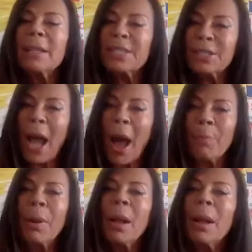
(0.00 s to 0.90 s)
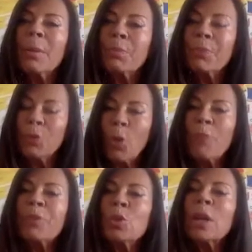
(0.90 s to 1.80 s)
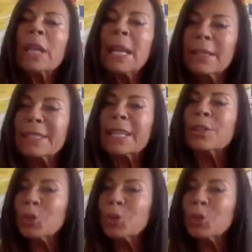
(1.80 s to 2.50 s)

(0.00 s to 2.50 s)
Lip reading: stop your kids in